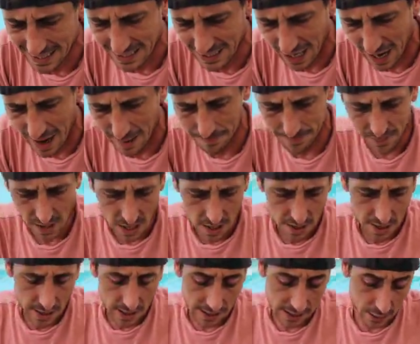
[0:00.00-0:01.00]
stop.
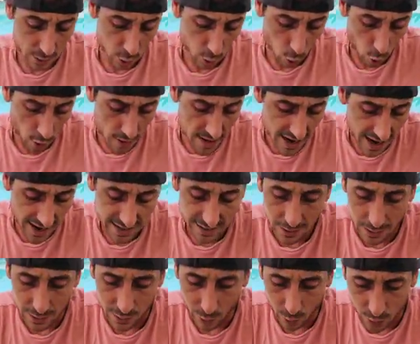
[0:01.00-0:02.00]
Score
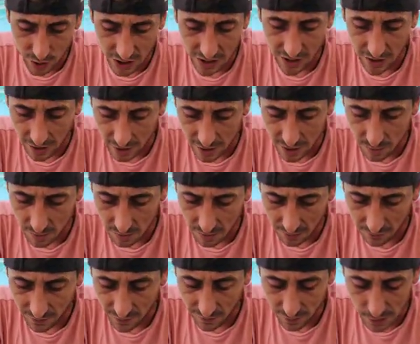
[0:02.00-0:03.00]
9 to 13, guys. Some of
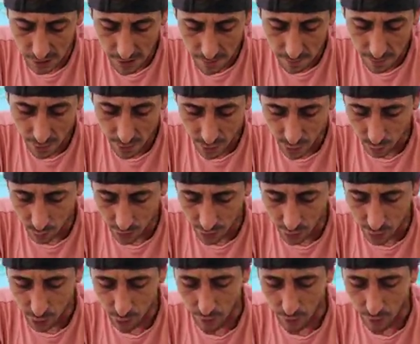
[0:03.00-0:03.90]
my favorite numbers. So we're going to